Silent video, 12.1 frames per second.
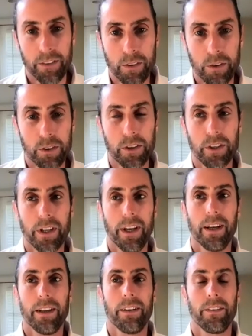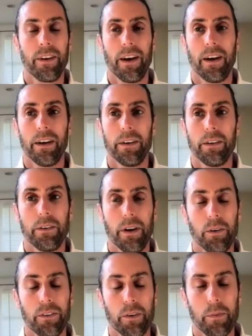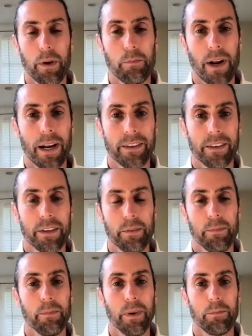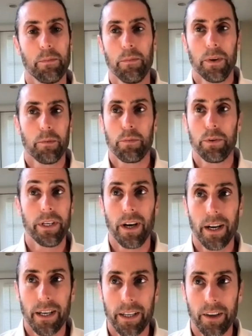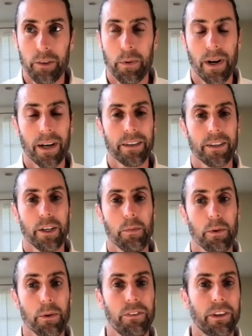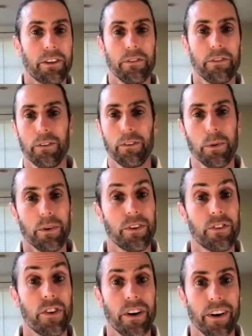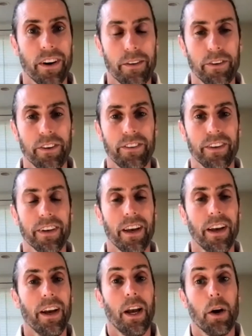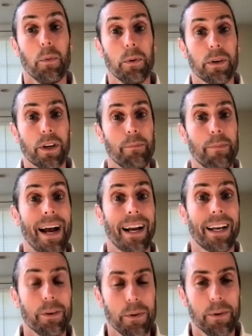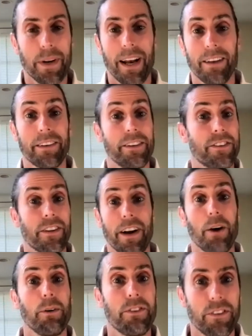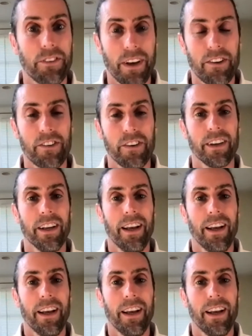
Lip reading: school and I was in my practicum, my pre-doc, I guess, practicum, there were six of us who would share an office, and we would come back and we would ask each other, how was your session?